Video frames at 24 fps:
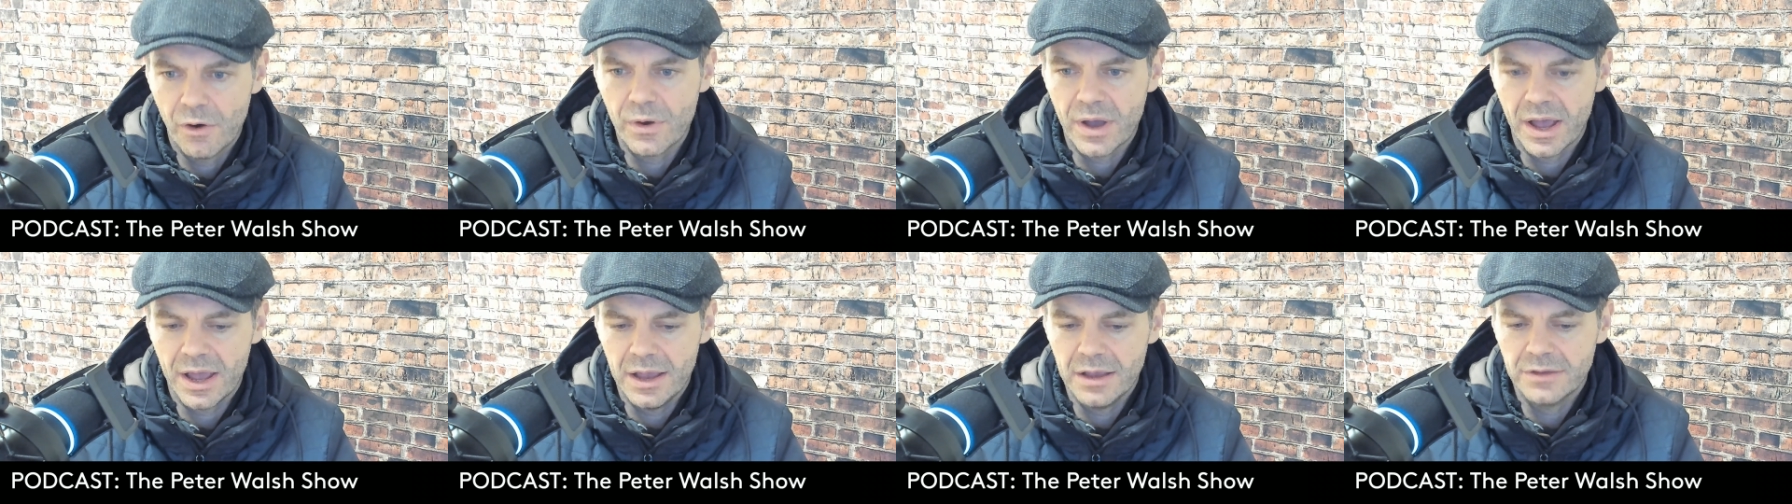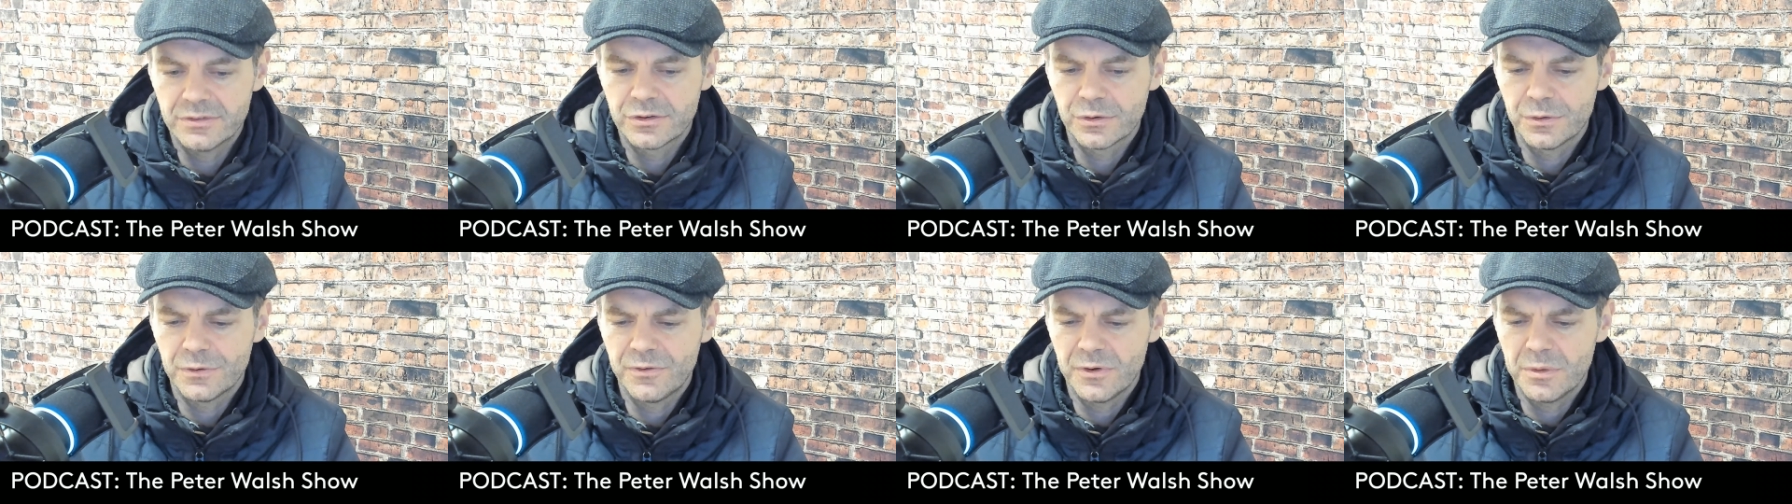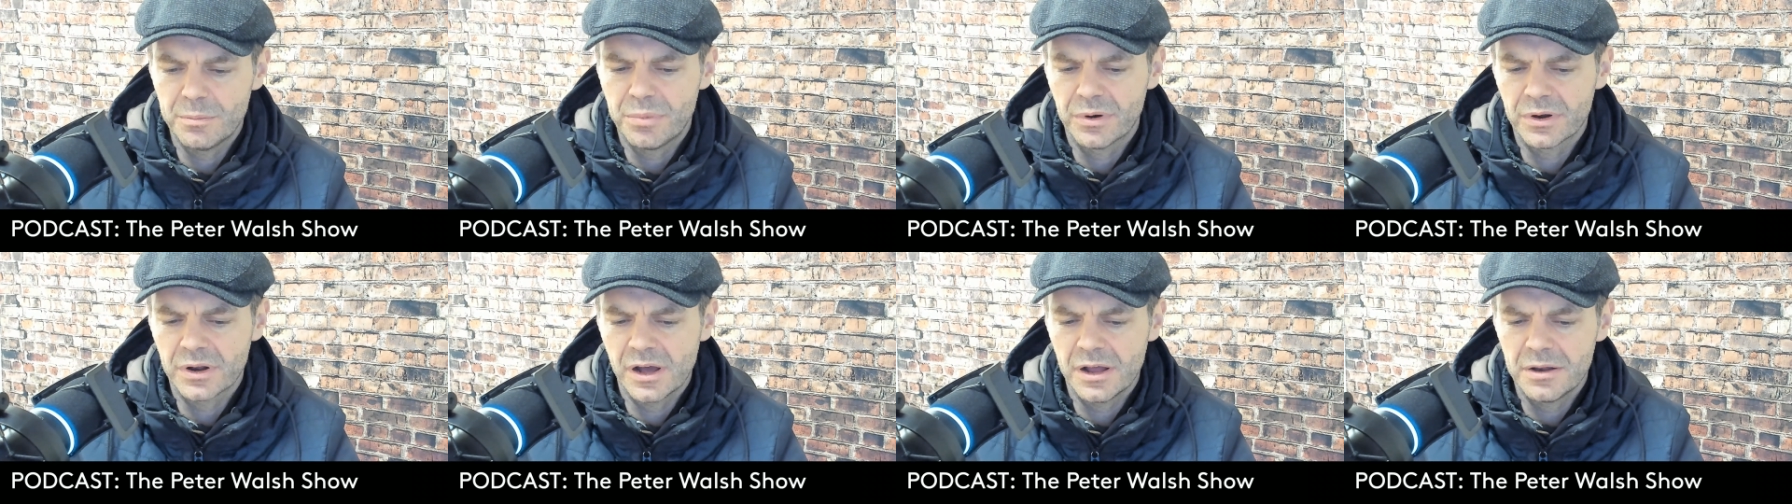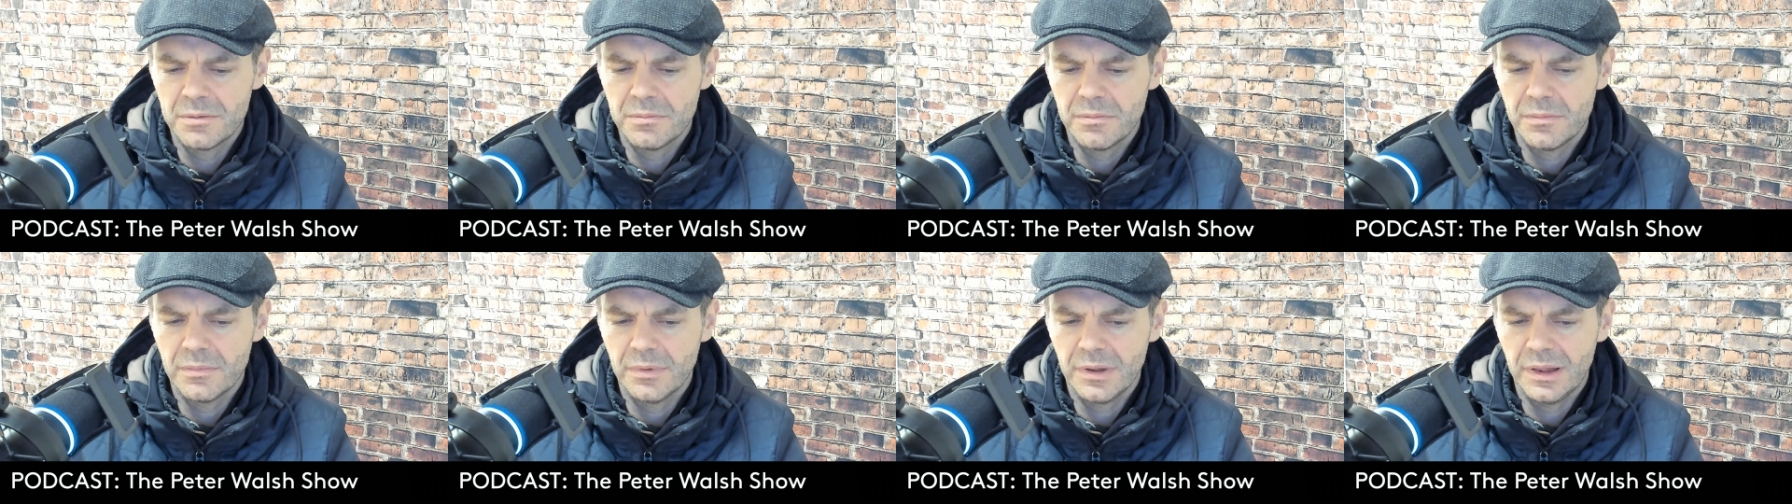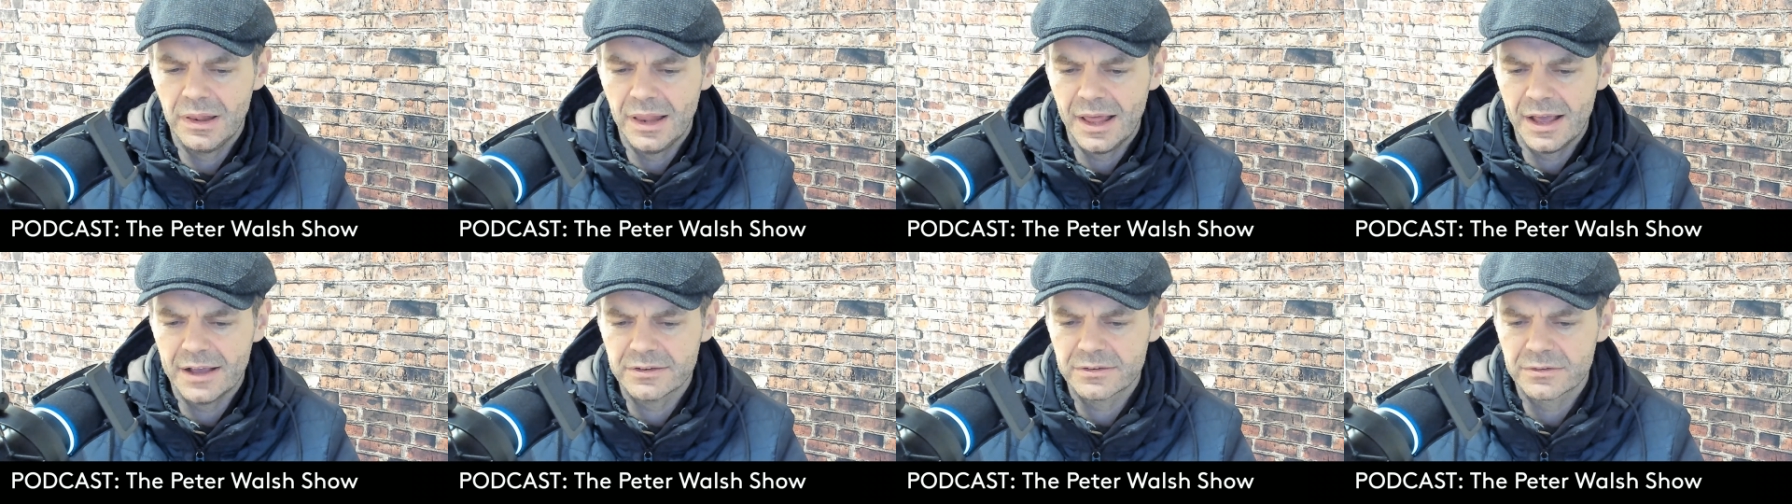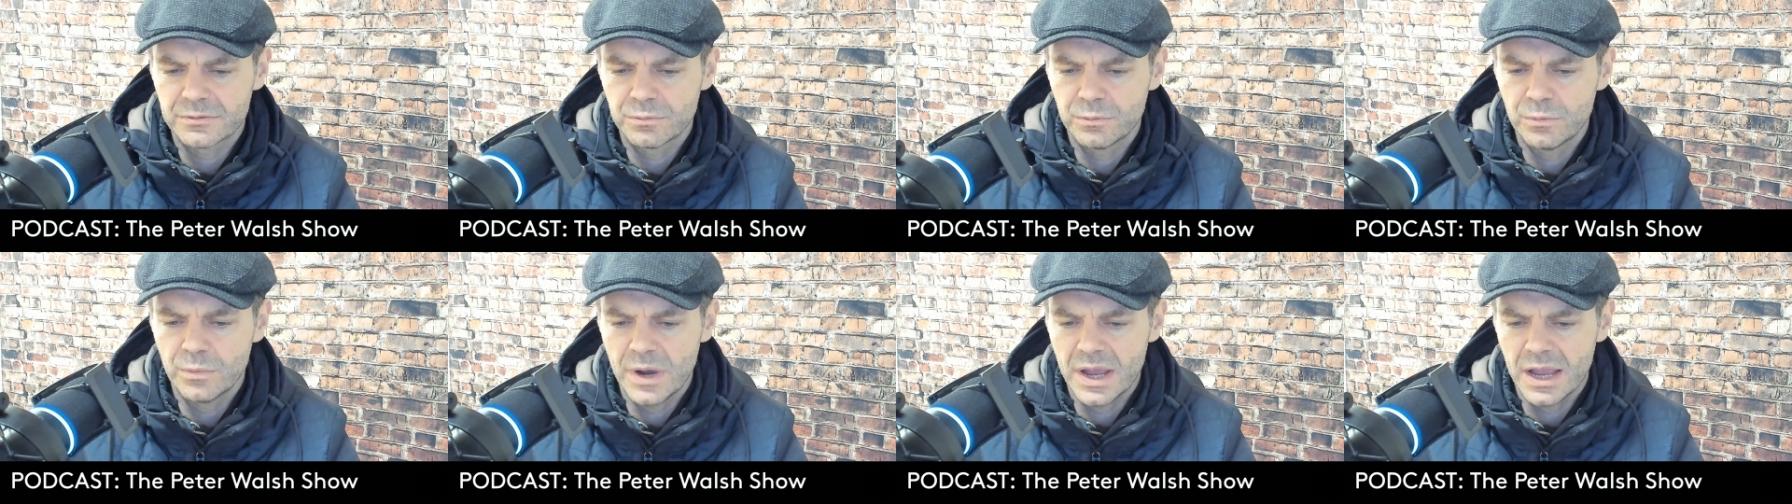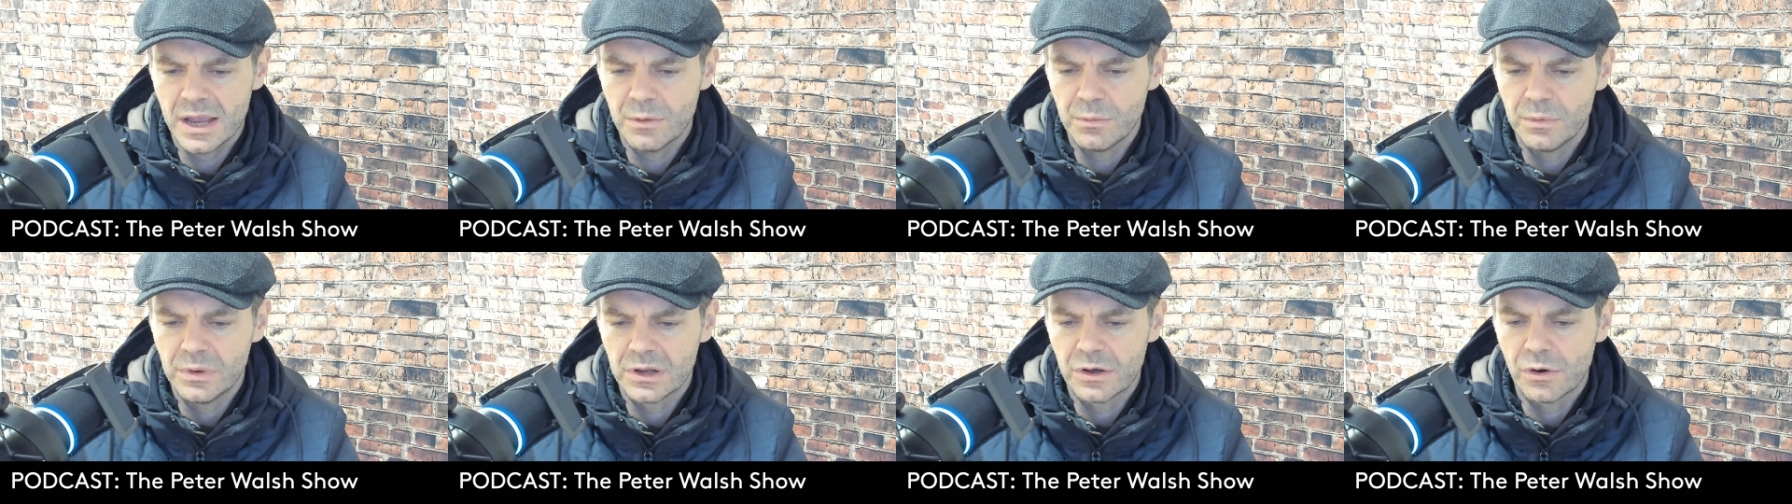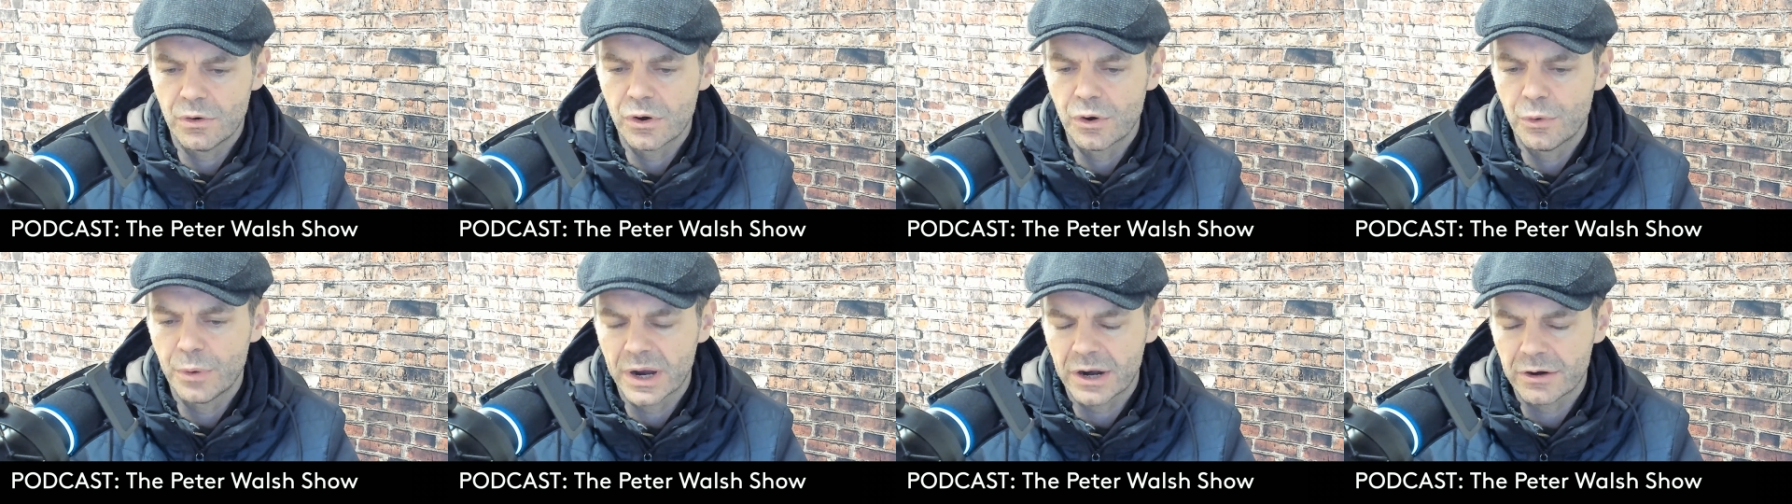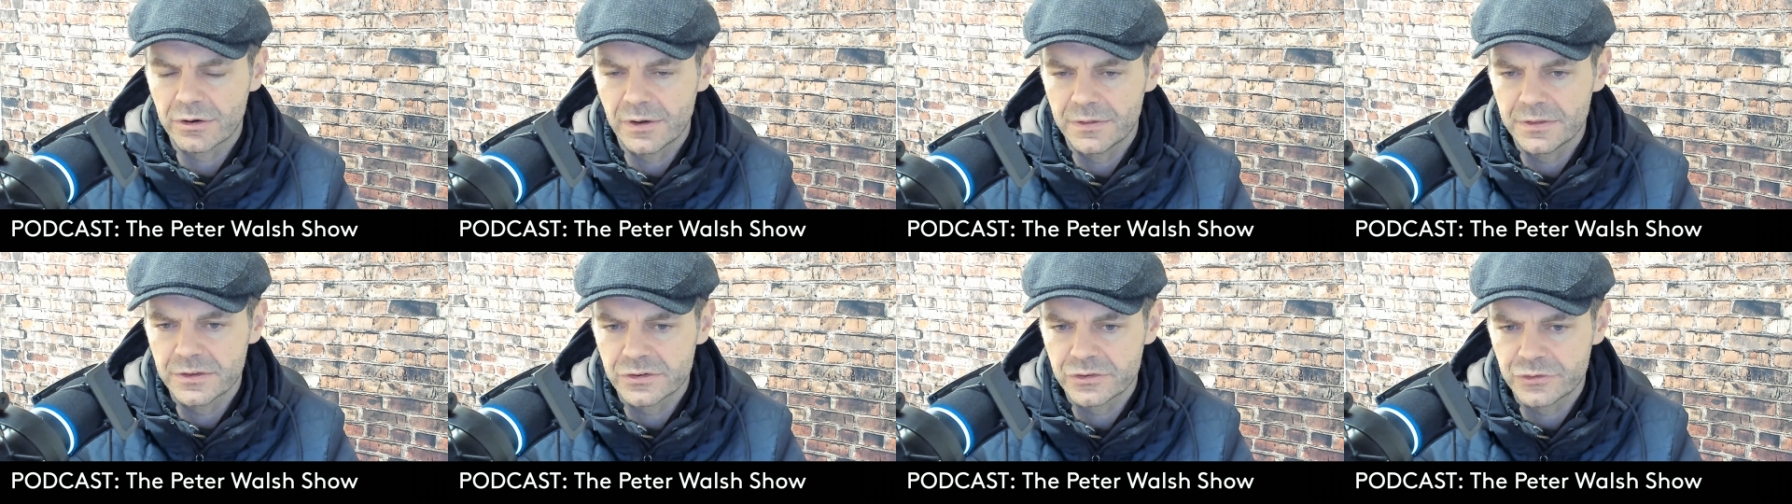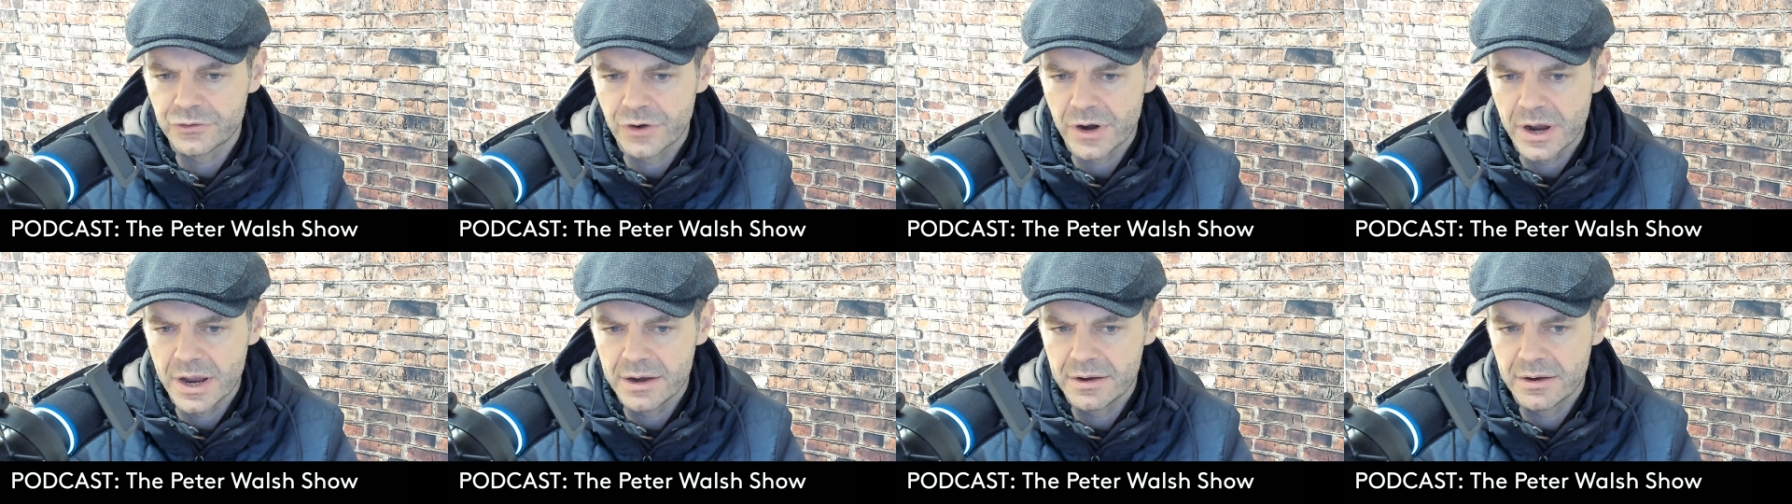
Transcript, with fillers: so if we put on less wing, we'll go quicker on the straight.